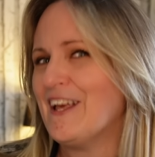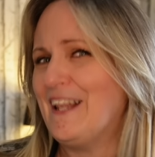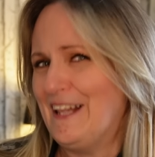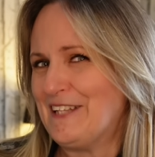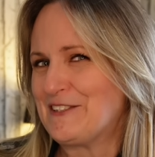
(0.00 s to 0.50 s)

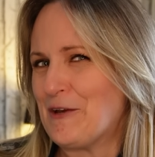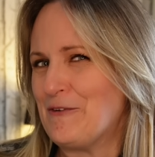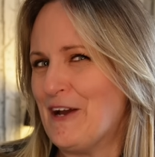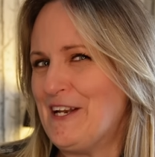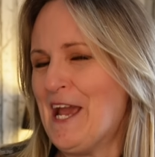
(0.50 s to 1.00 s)
Let's go
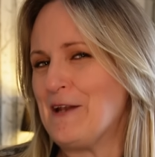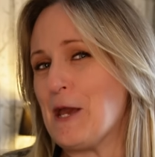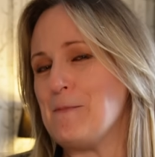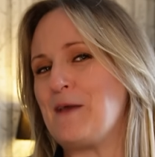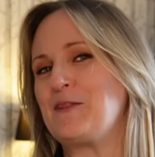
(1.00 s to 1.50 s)
find out
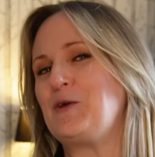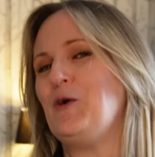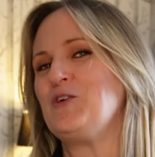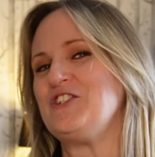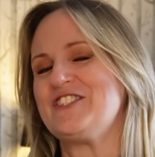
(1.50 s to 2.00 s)
about the
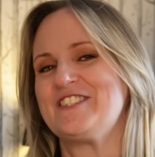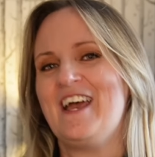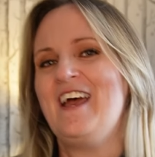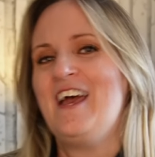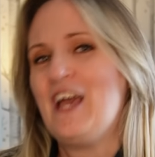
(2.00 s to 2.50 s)
gorgeous
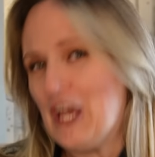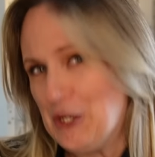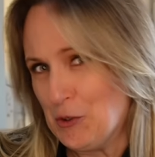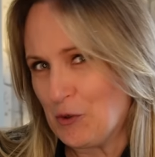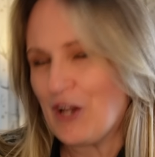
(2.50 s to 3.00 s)

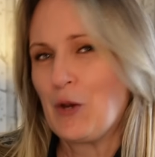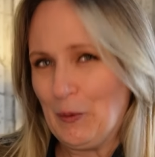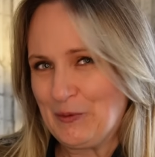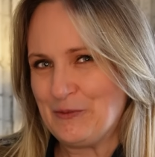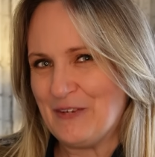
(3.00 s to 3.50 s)
Anouck Quilted